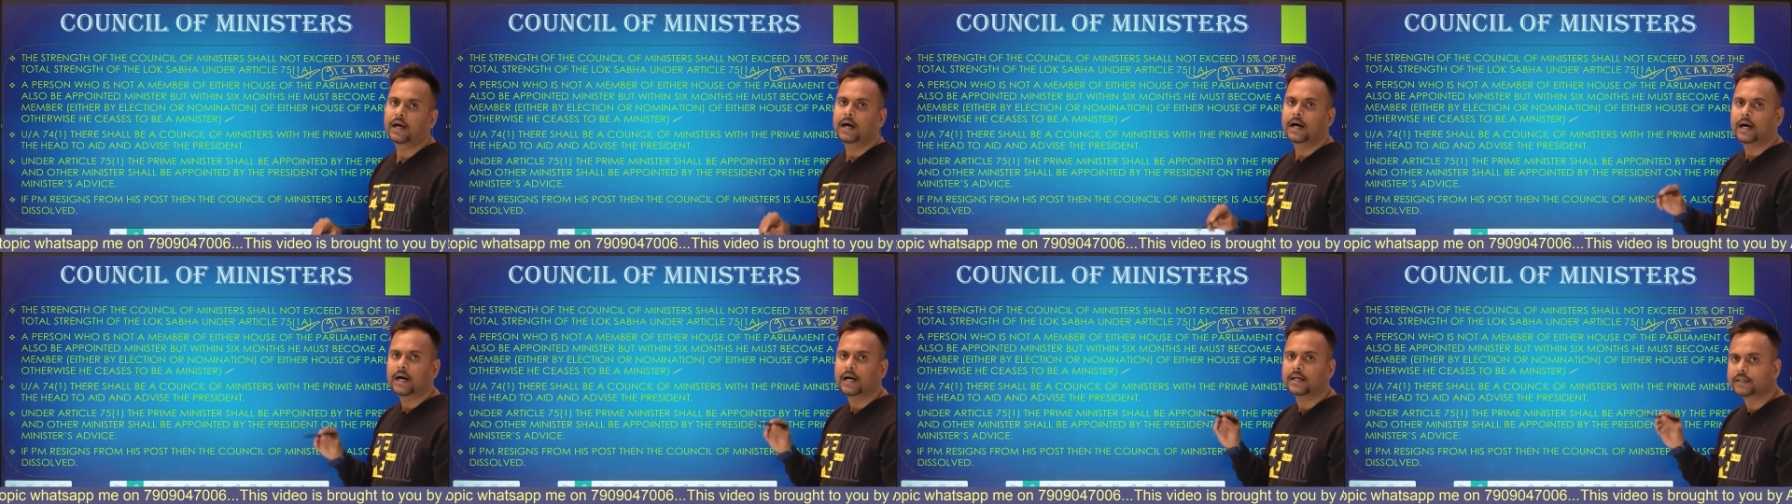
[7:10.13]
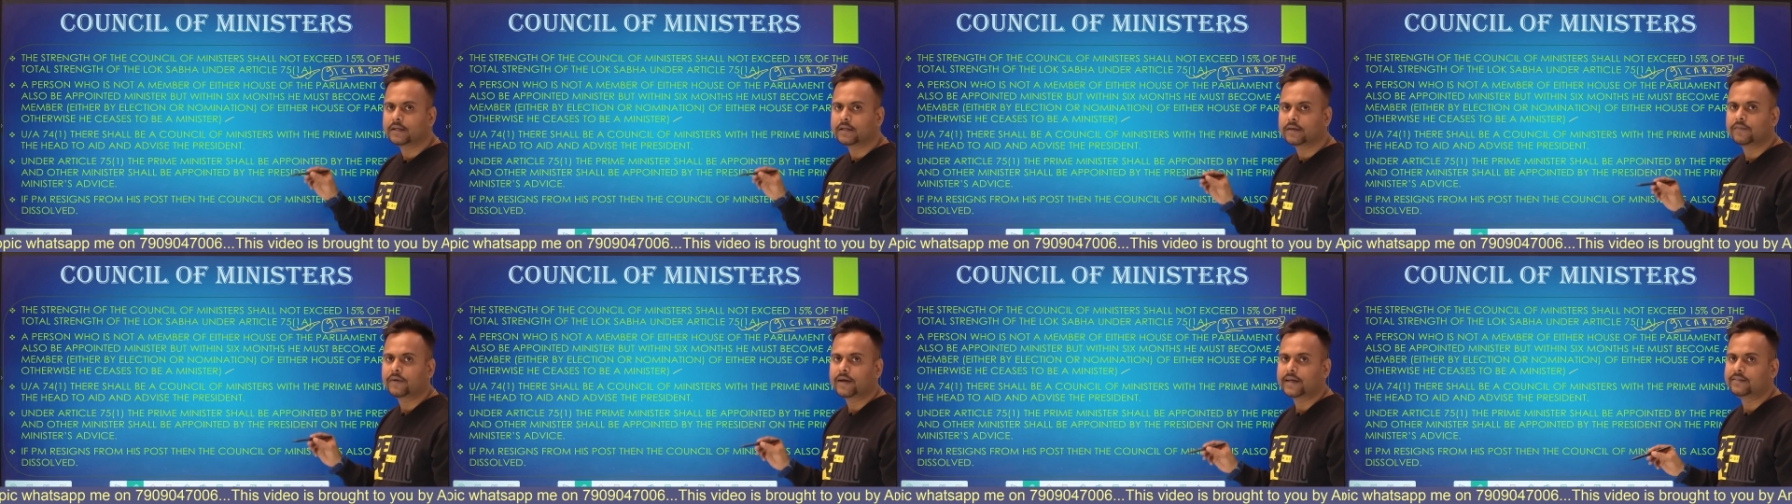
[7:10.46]

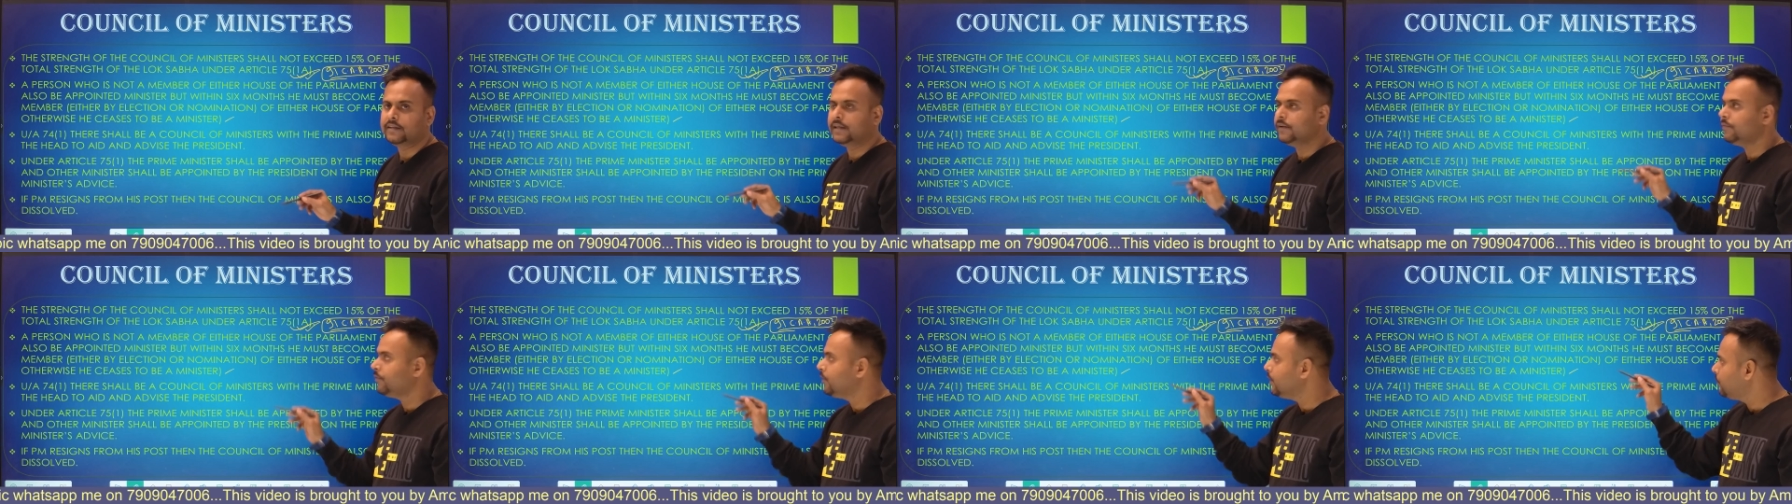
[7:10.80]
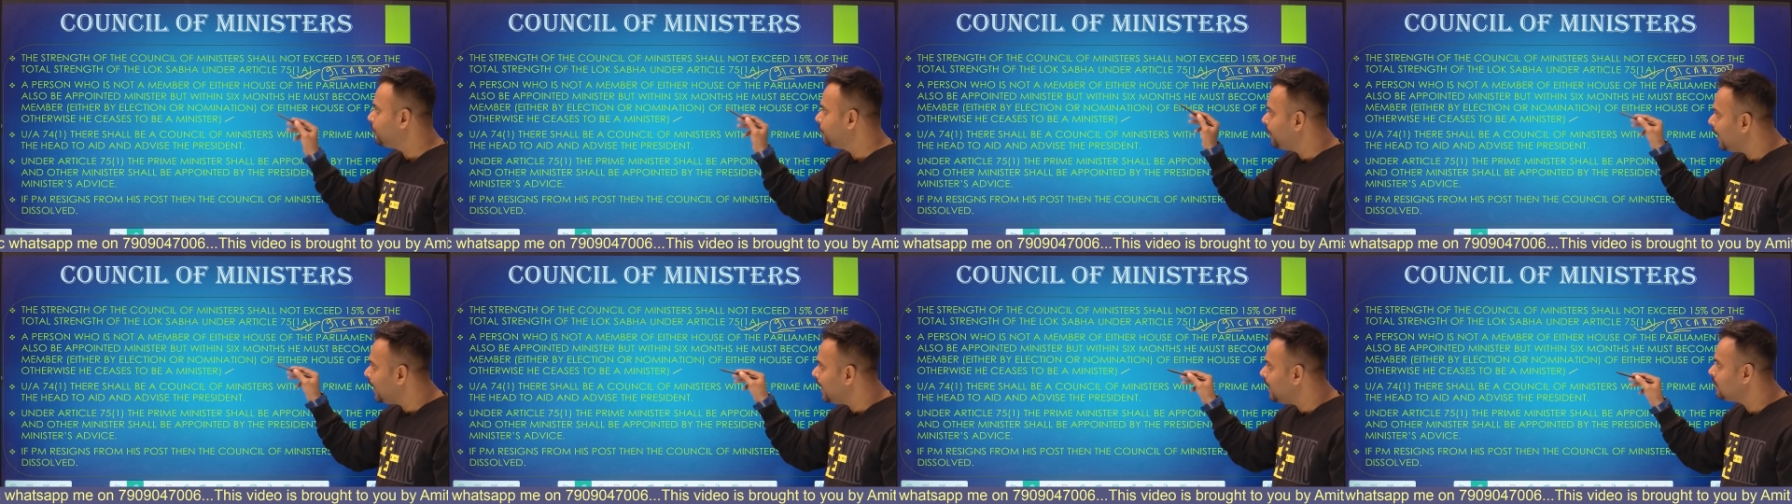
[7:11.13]
Otherwise, if he
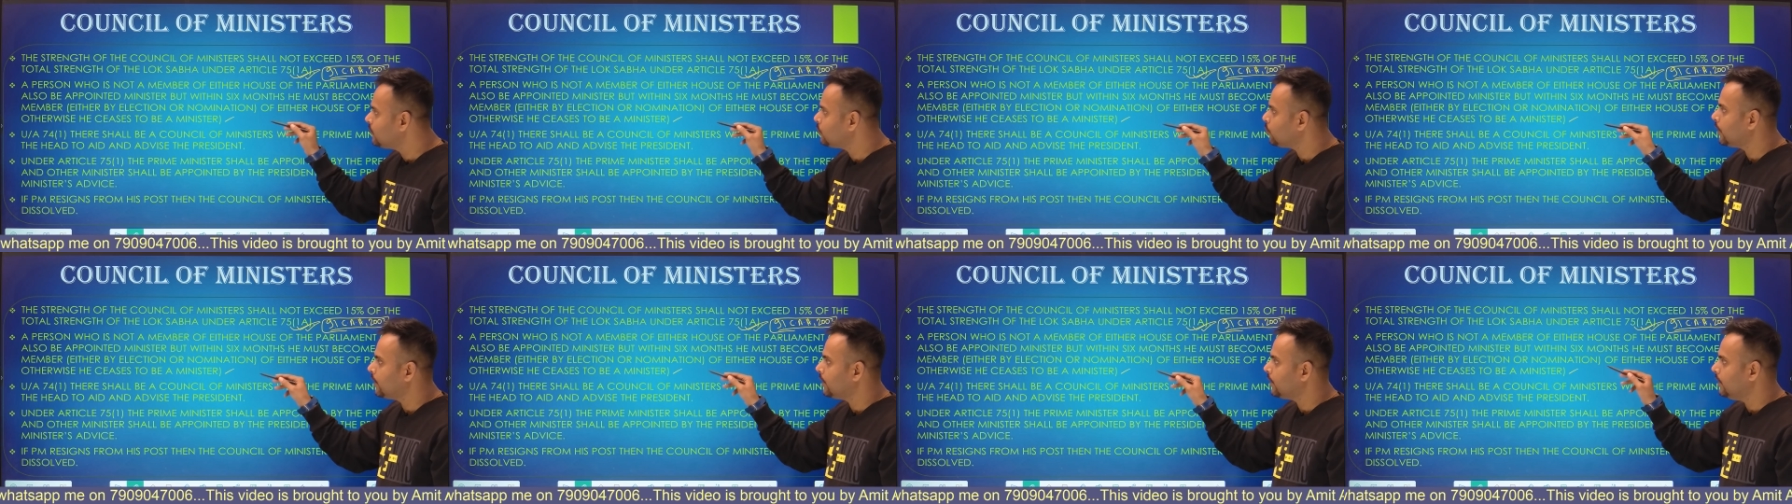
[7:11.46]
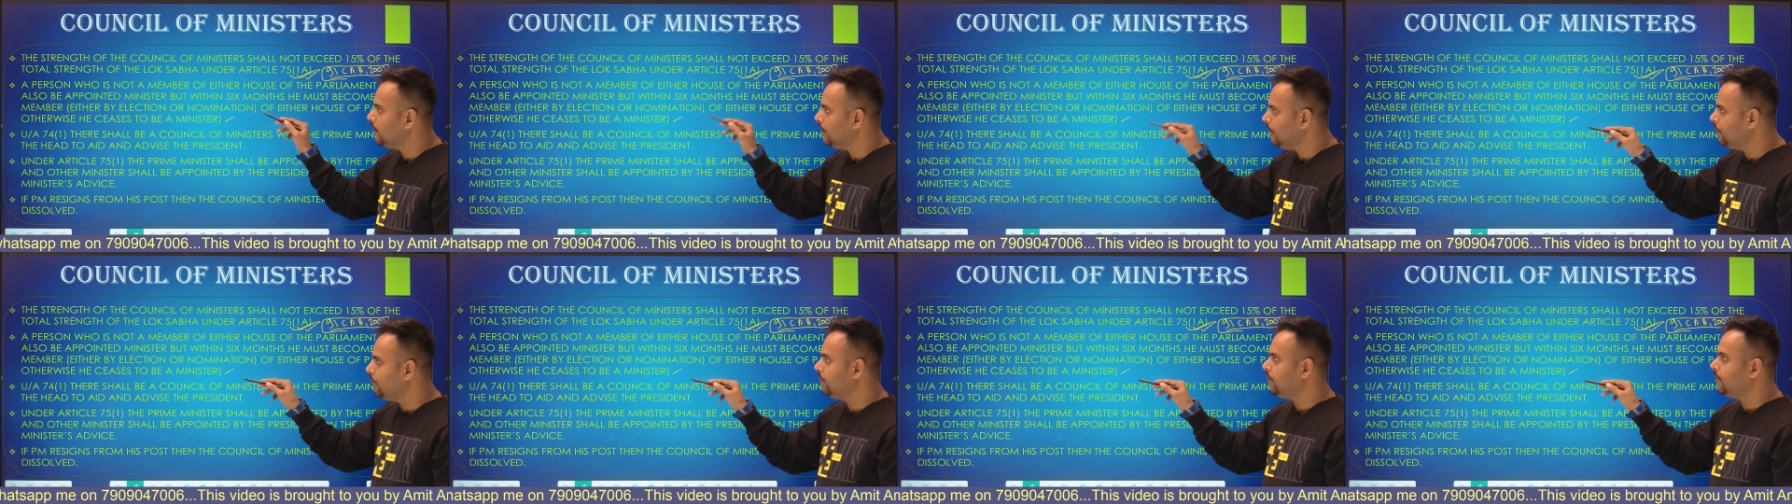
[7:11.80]
fails or
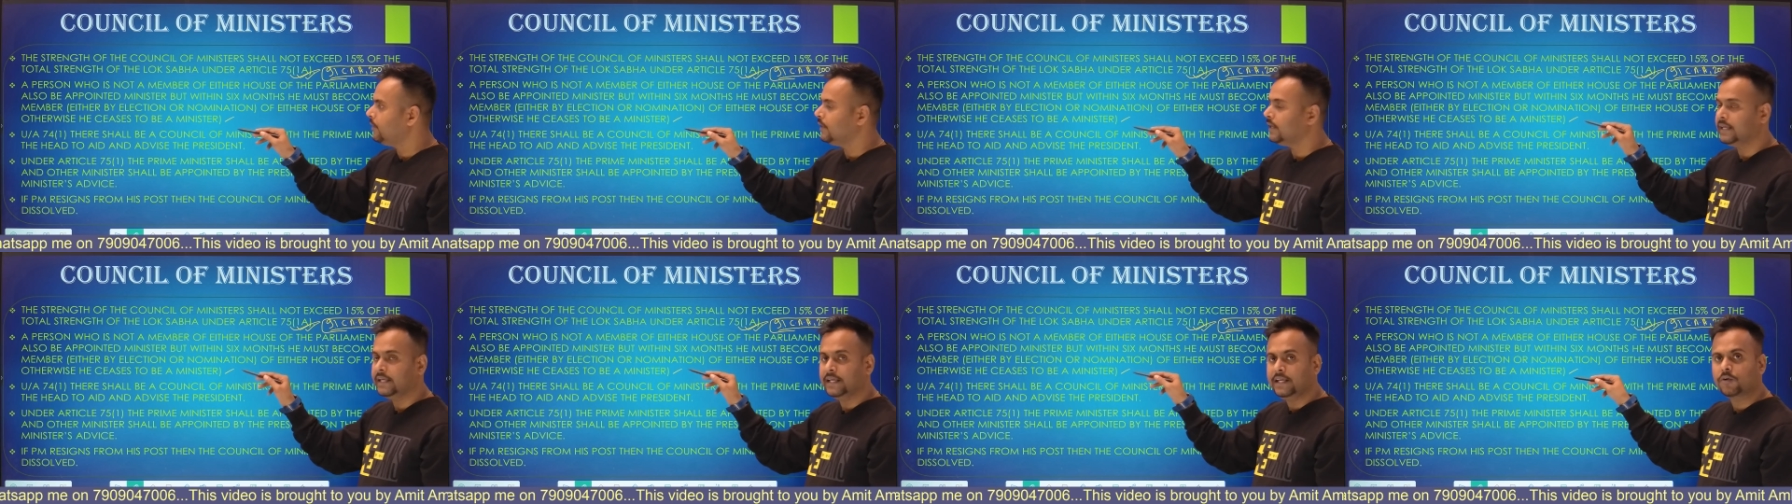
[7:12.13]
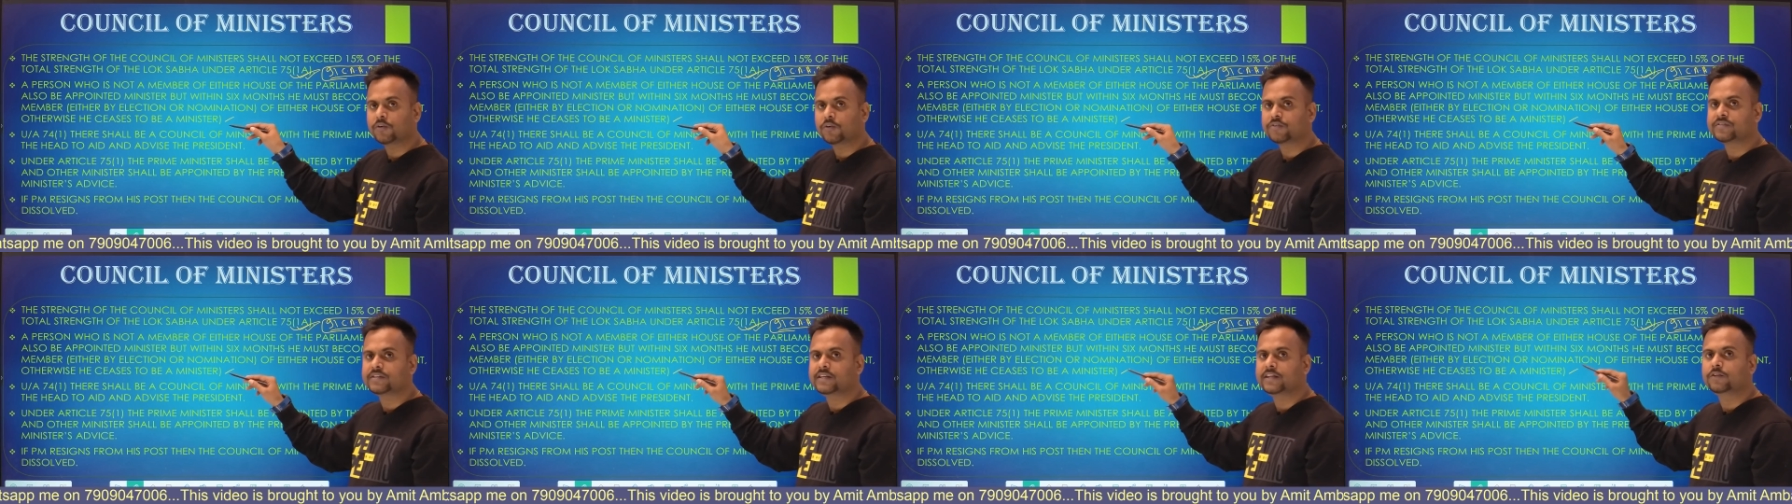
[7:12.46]
if he or
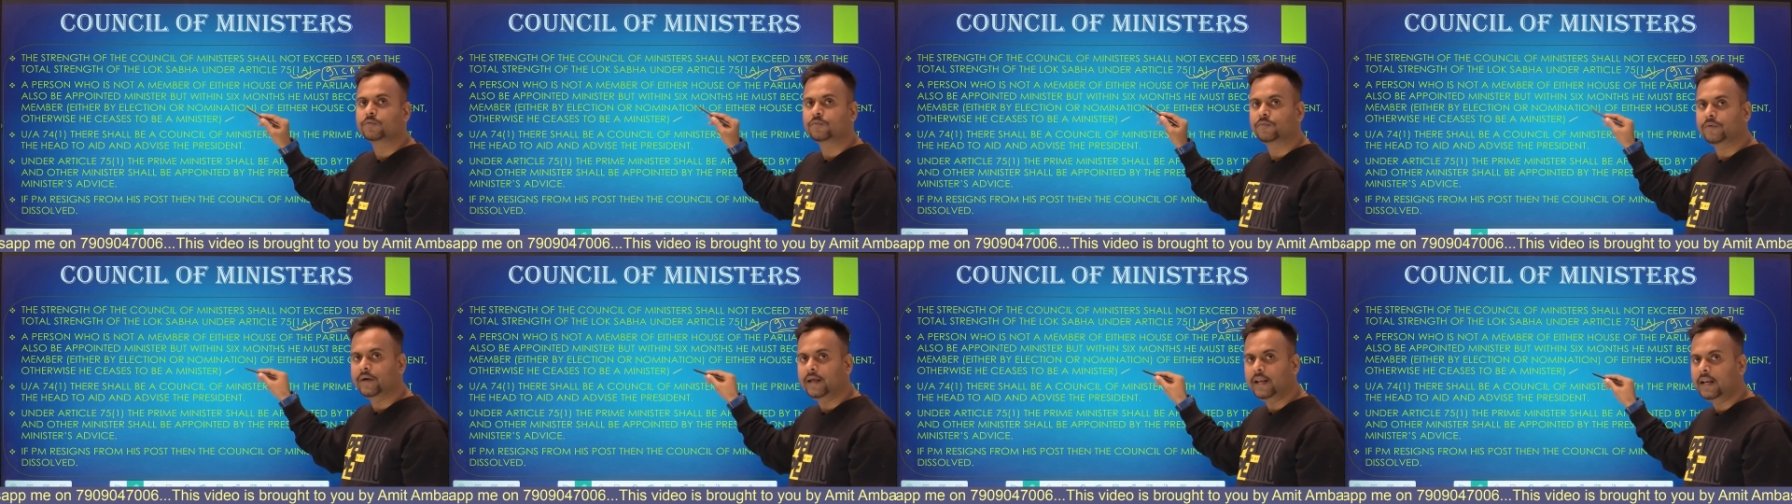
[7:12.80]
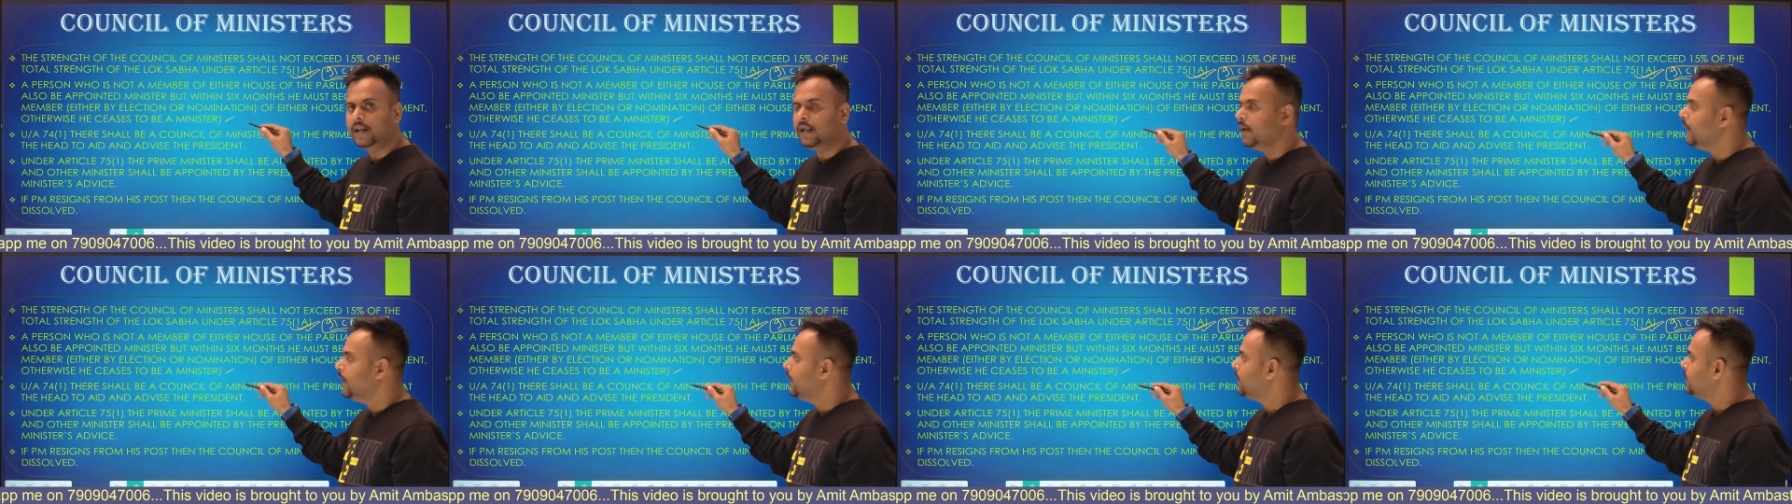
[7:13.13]
she is failed,
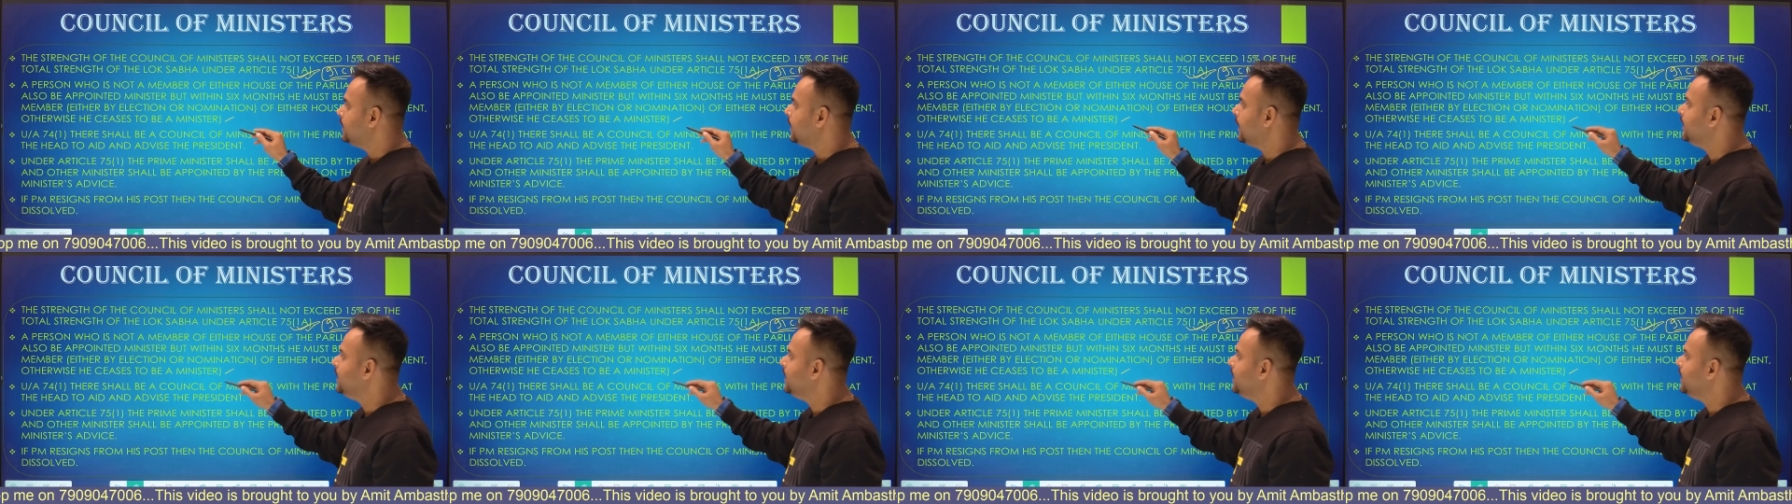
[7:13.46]
then he